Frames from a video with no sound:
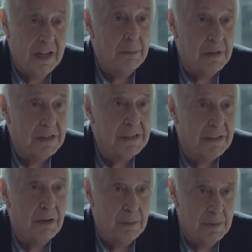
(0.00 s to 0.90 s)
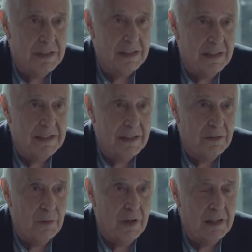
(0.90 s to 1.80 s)
eminent economist in his
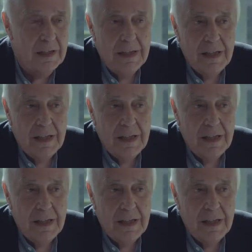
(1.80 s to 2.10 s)
own right.